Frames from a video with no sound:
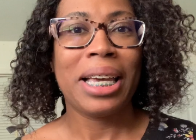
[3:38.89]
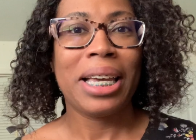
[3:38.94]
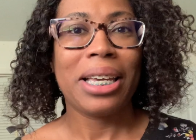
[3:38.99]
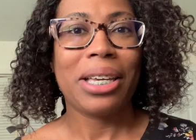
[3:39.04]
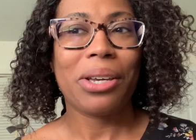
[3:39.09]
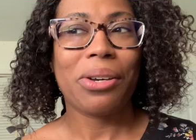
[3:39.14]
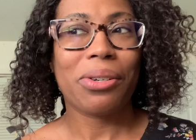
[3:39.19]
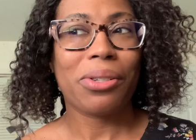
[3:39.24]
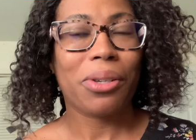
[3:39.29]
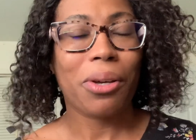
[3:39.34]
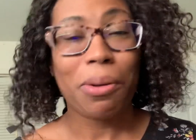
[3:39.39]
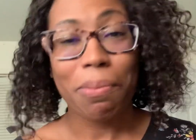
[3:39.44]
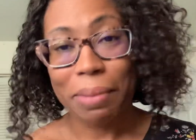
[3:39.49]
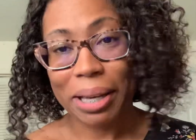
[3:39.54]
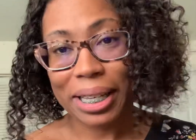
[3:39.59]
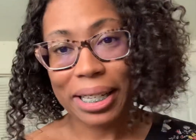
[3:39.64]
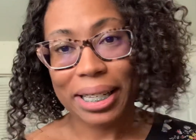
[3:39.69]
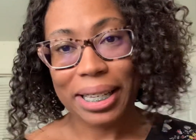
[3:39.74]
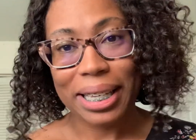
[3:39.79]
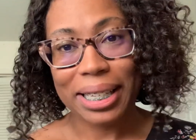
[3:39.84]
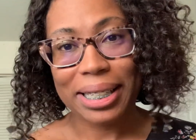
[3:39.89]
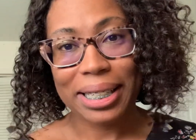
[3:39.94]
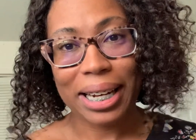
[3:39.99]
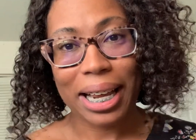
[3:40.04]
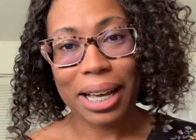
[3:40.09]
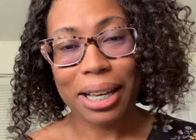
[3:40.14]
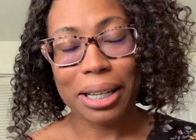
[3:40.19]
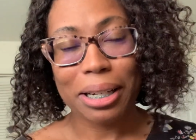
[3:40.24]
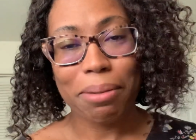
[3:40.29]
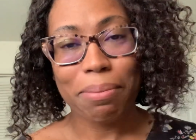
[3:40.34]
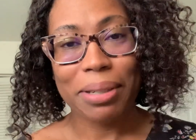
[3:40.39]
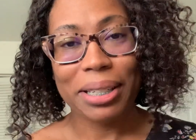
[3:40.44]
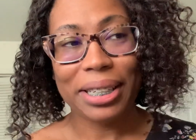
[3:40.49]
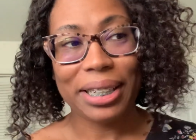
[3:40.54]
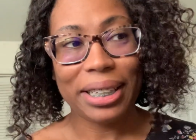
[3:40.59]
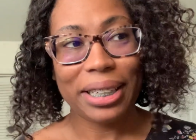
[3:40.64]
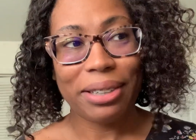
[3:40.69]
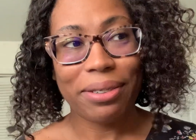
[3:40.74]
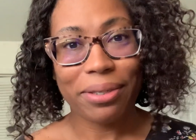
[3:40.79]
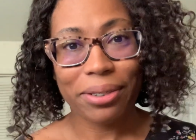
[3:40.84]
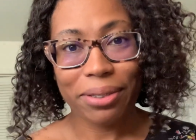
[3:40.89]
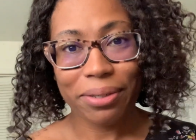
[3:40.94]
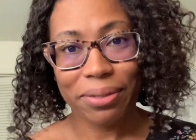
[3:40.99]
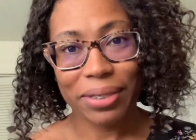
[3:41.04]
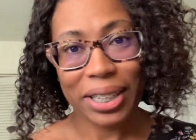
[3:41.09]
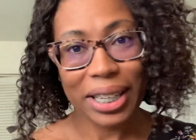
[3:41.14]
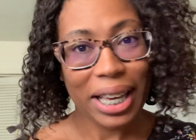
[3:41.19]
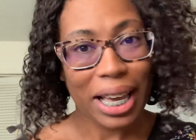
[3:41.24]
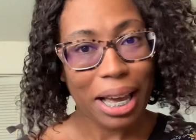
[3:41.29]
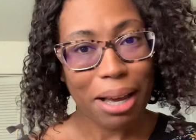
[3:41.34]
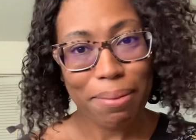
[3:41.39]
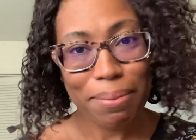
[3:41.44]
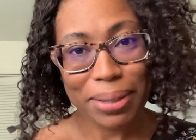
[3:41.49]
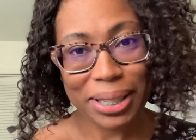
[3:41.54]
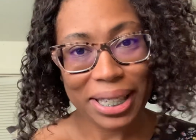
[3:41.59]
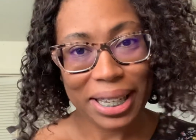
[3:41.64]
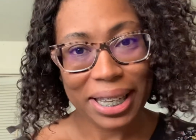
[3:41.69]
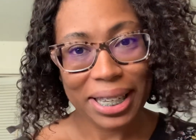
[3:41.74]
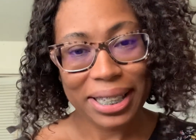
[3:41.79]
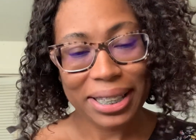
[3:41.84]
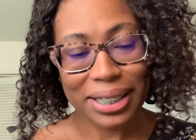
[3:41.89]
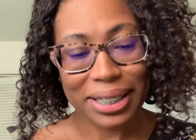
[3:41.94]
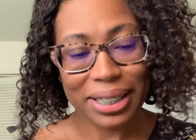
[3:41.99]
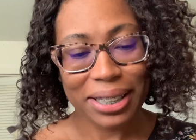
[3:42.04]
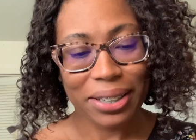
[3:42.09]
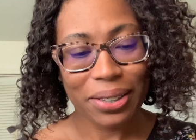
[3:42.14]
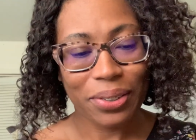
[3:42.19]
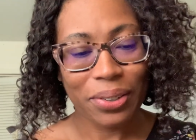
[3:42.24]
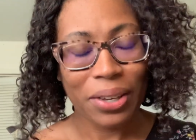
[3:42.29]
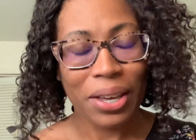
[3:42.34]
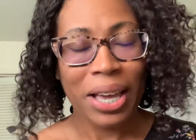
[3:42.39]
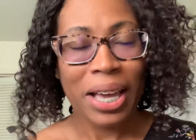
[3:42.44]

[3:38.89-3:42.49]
Your soulmate is not going to be delivered via Amazon to you.